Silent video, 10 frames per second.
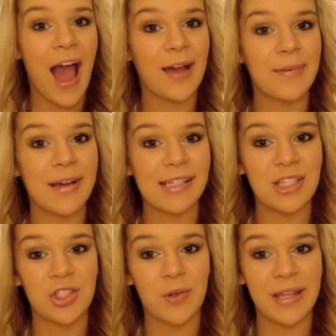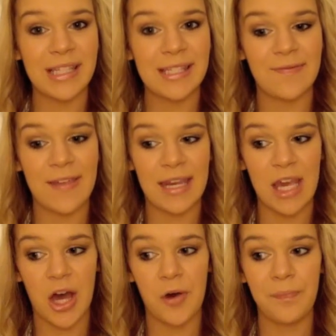I hope you guys enjoyed this
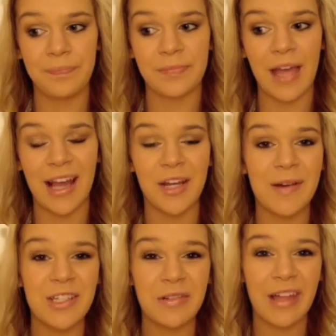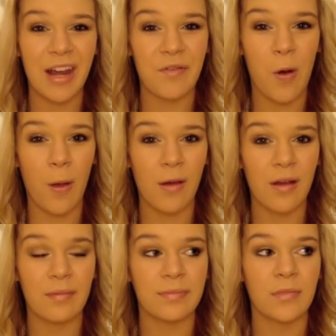video. I know I do a lot of
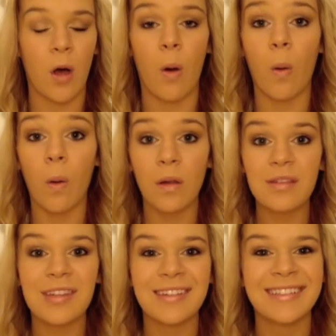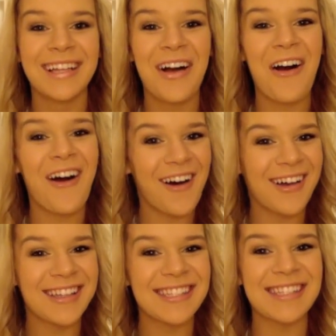haul, hauls,
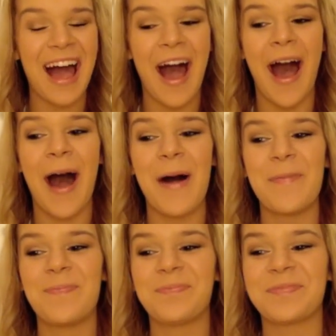hauls, um,